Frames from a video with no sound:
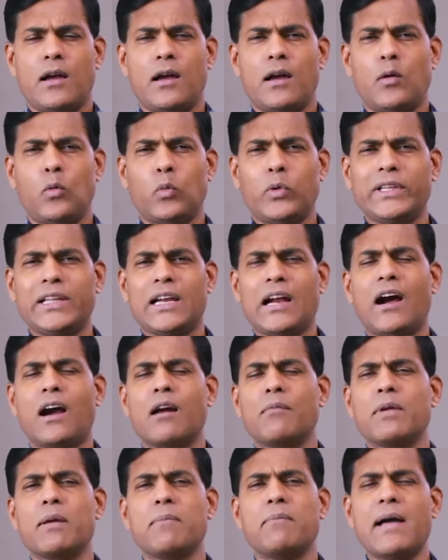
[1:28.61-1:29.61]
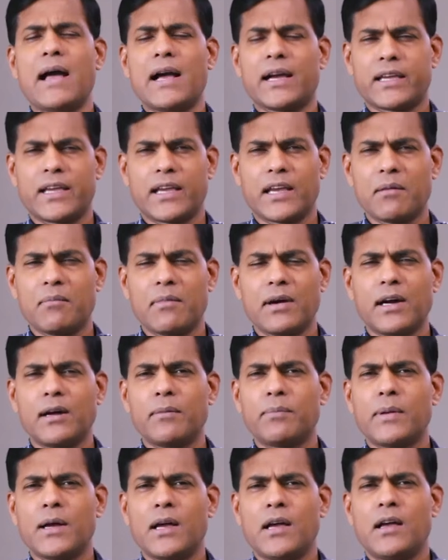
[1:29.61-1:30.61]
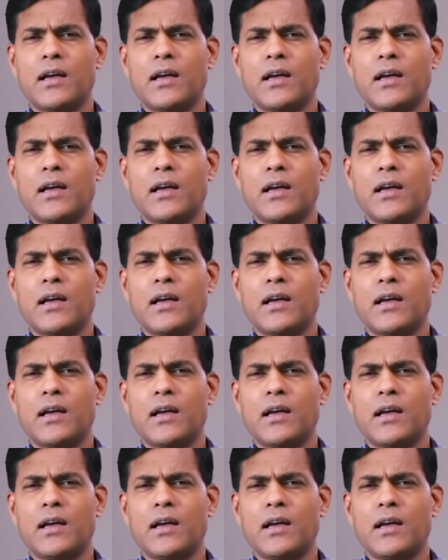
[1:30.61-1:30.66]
uh, with an army backing him up.